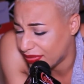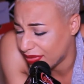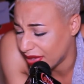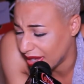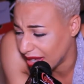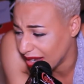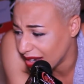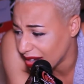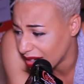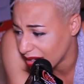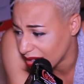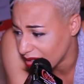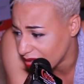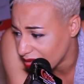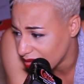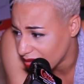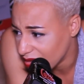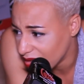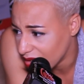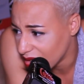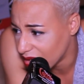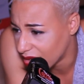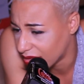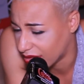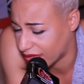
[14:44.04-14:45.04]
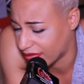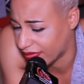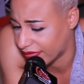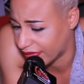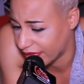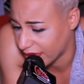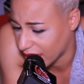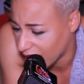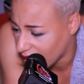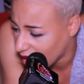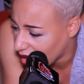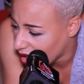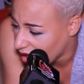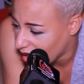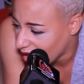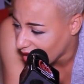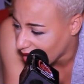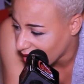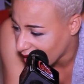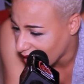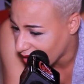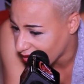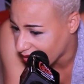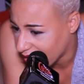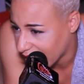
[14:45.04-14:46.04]
England.
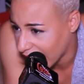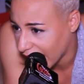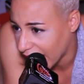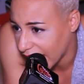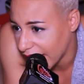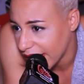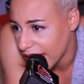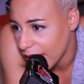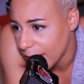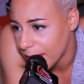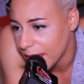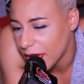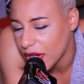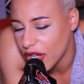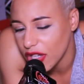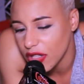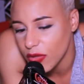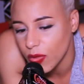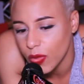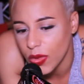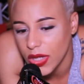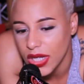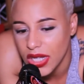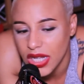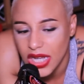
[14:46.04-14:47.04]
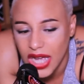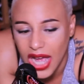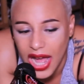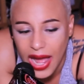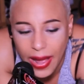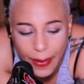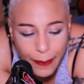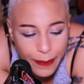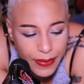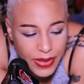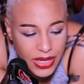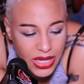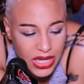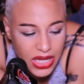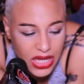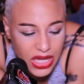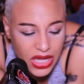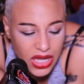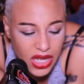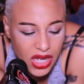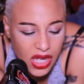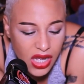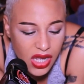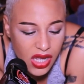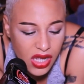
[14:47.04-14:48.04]
Okay, because we're
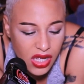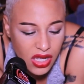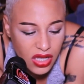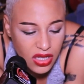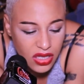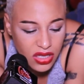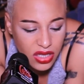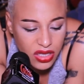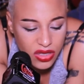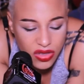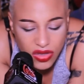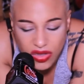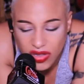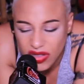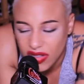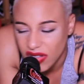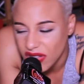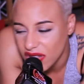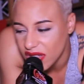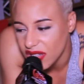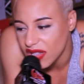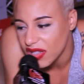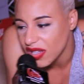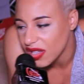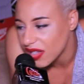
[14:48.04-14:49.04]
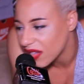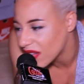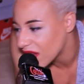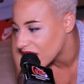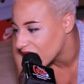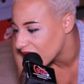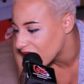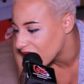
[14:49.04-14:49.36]
happy to just,